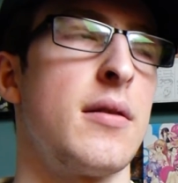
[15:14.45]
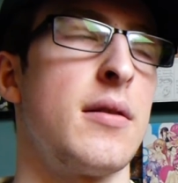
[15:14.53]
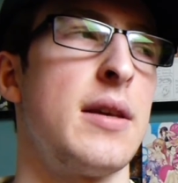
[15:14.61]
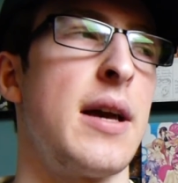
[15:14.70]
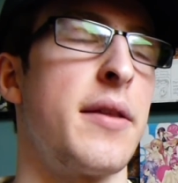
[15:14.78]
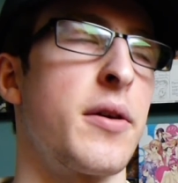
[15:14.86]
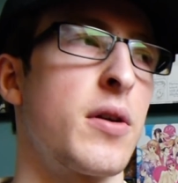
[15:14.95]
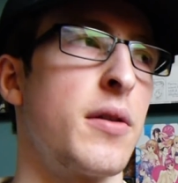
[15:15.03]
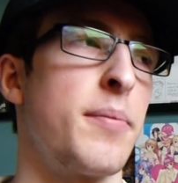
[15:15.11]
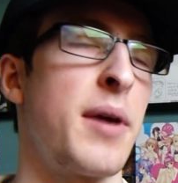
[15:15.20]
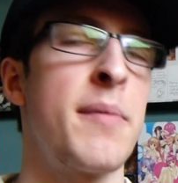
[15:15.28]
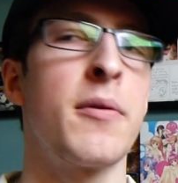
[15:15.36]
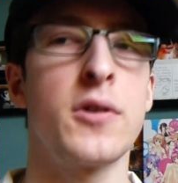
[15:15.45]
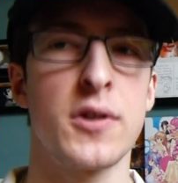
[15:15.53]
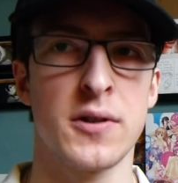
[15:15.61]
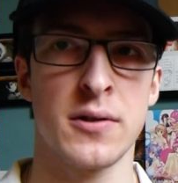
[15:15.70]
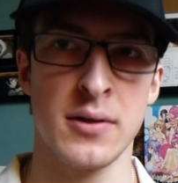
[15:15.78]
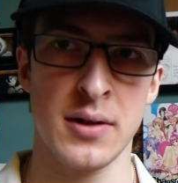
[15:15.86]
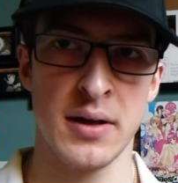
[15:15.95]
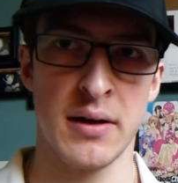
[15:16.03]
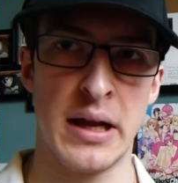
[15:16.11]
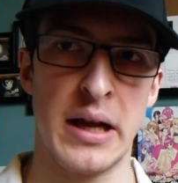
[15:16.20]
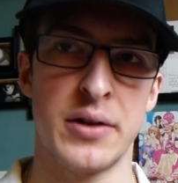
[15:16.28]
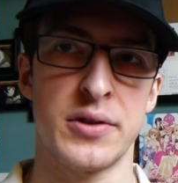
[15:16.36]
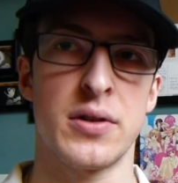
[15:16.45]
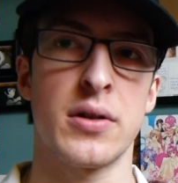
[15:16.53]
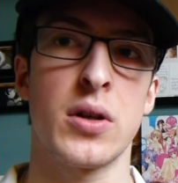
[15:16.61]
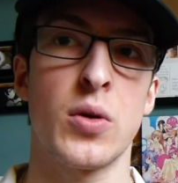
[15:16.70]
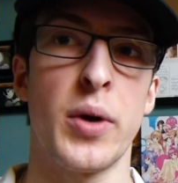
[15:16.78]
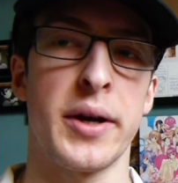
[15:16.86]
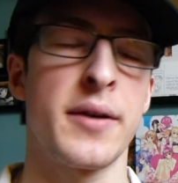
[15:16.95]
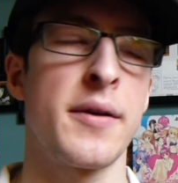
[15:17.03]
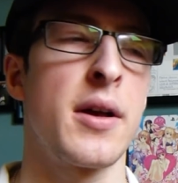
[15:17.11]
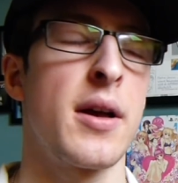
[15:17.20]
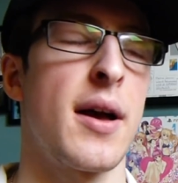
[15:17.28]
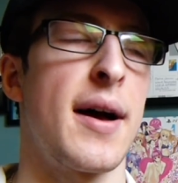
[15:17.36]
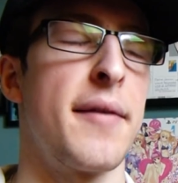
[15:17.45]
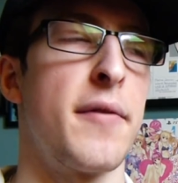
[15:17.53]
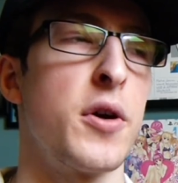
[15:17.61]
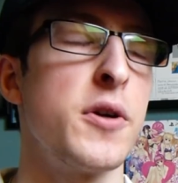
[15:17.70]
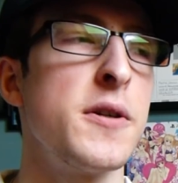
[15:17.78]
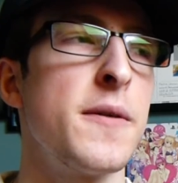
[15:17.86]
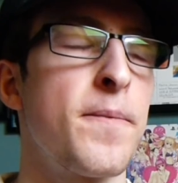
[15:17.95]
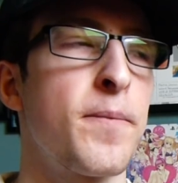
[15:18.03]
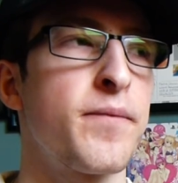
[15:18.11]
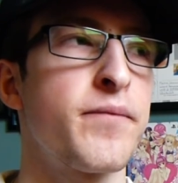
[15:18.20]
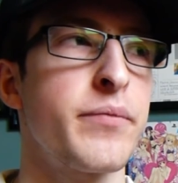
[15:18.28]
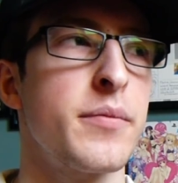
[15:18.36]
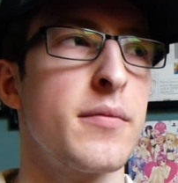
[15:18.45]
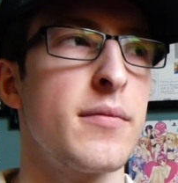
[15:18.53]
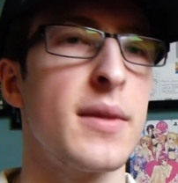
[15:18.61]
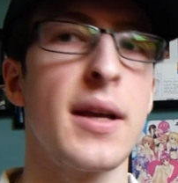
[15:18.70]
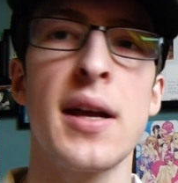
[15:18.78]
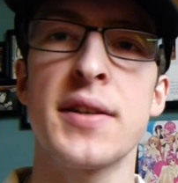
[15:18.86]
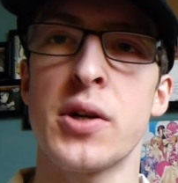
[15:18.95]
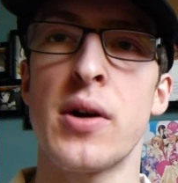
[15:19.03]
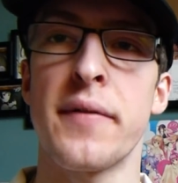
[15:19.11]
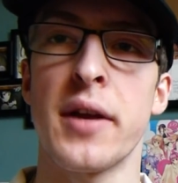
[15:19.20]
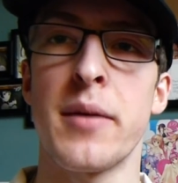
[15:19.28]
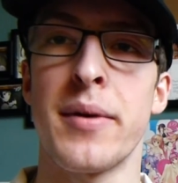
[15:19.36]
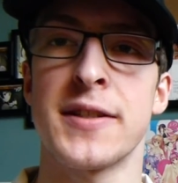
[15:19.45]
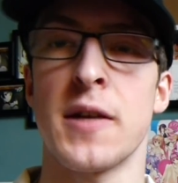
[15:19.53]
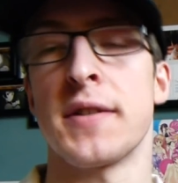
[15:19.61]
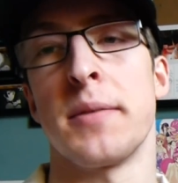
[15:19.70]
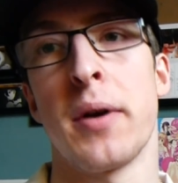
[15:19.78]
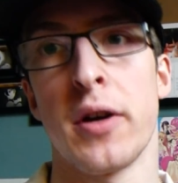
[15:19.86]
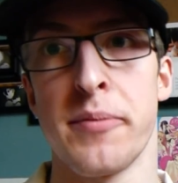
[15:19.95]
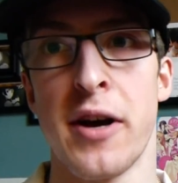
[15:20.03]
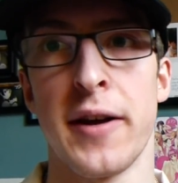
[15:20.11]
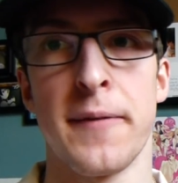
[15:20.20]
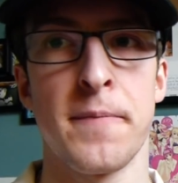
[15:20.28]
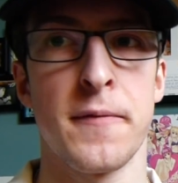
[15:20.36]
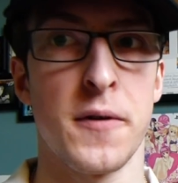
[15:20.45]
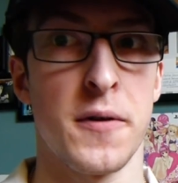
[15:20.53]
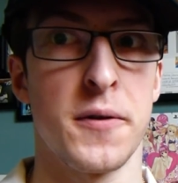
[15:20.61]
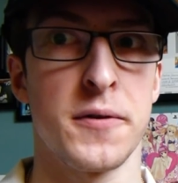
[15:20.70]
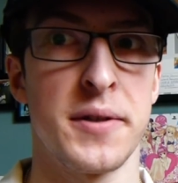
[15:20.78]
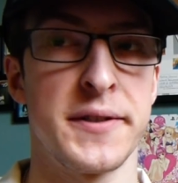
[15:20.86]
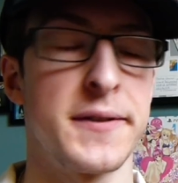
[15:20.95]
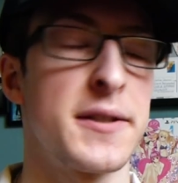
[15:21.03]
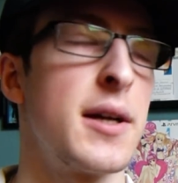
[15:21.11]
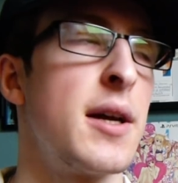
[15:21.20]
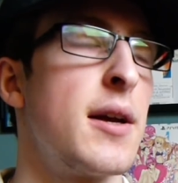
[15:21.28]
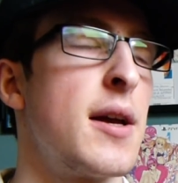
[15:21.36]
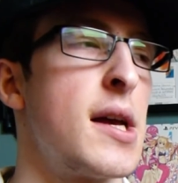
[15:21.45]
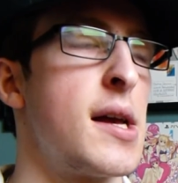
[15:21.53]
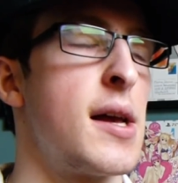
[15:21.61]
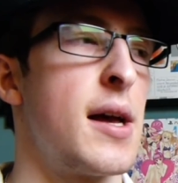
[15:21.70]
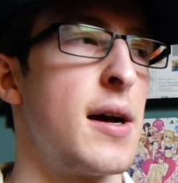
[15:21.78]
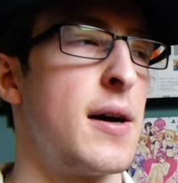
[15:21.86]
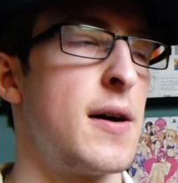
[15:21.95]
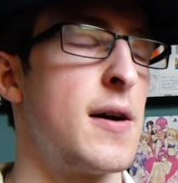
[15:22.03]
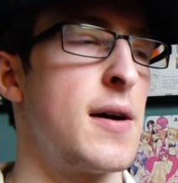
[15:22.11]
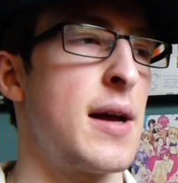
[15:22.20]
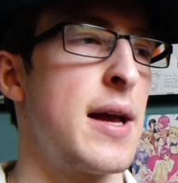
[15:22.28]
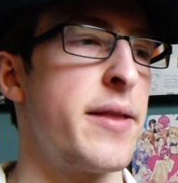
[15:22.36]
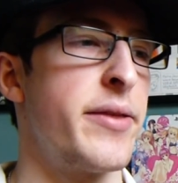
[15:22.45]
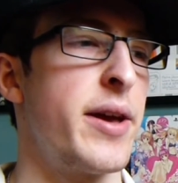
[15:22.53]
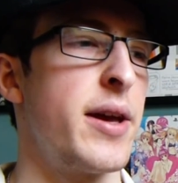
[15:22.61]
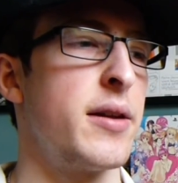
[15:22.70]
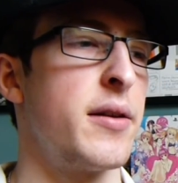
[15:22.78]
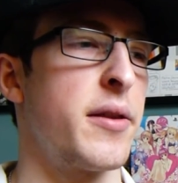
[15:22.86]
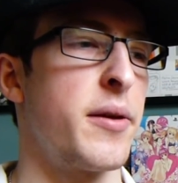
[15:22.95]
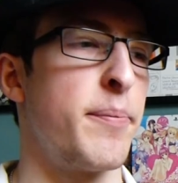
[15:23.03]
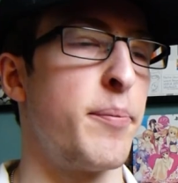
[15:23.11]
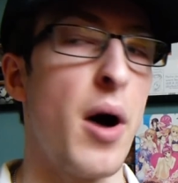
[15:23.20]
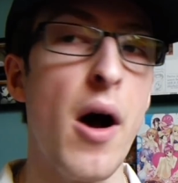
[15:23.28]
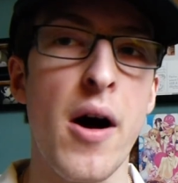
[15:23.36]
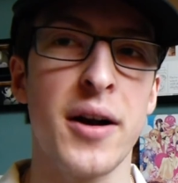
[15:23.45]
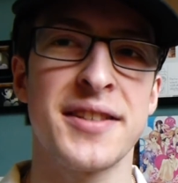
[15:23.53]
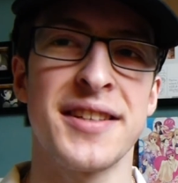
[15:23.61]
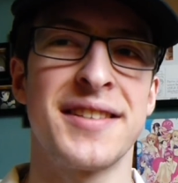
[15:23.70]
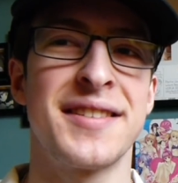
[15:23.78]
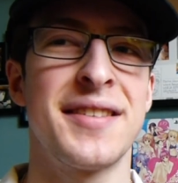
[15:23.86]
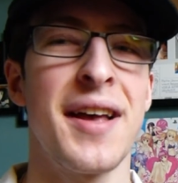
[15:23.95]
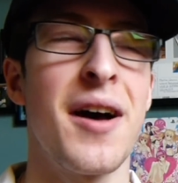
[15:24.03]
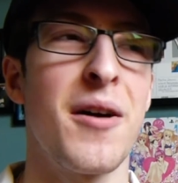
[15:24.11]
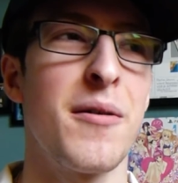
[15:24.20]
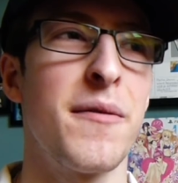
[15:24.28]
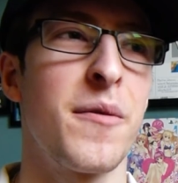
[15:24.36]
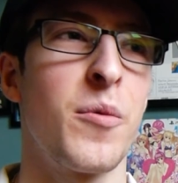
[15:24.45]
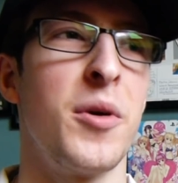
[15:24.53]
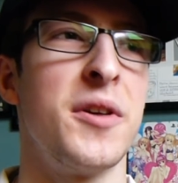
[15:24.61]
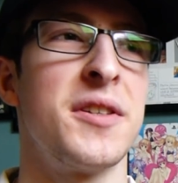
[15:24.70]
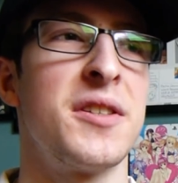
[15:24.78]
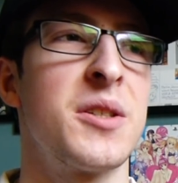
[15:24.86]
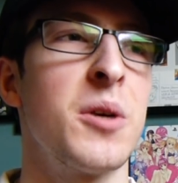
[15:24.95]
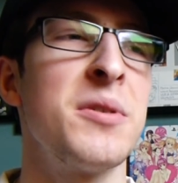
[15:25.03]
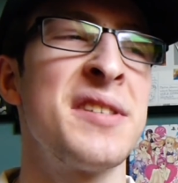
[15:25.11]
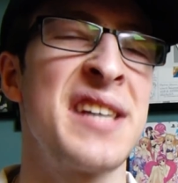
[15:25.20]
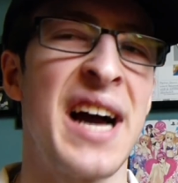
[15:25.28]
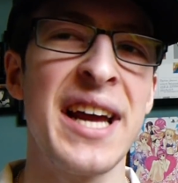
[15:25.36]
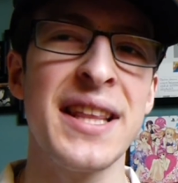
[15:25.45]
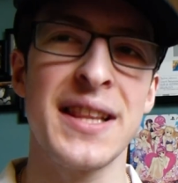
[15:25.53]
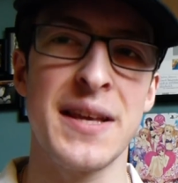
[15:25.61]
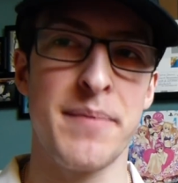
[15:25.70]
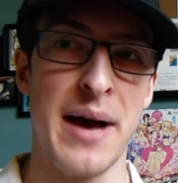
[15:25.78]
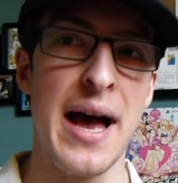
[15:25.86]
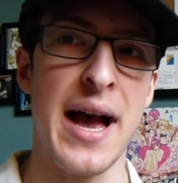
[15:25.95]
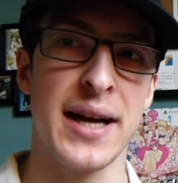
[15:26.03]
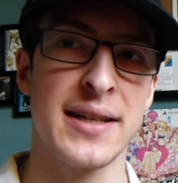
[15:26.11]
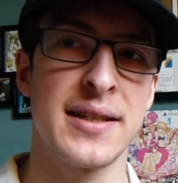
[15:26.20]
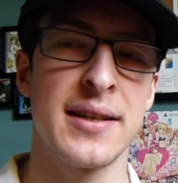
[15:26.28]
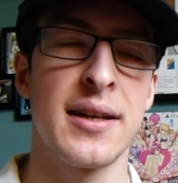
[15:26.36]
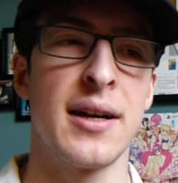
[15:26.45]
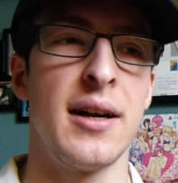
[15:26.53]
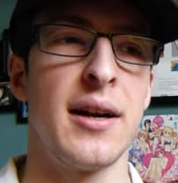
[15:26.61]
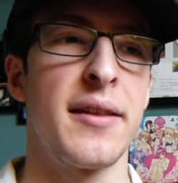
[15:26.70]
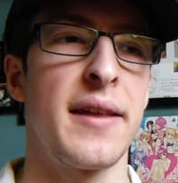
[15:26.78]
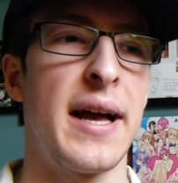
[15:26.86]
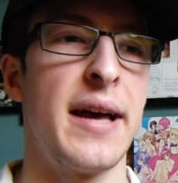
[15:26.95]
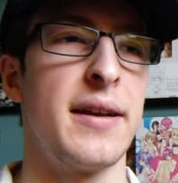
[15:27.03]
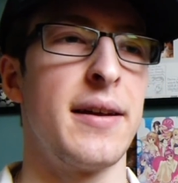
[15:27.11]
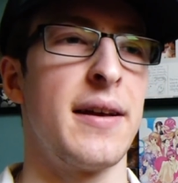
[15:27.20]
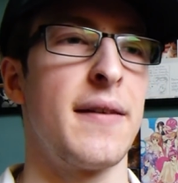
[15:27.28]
yeah, the paper just appears quick, I've heard, as I don't have the game myself because I'm not going to buy it for those reasons. And then the box itself was so tightly packed that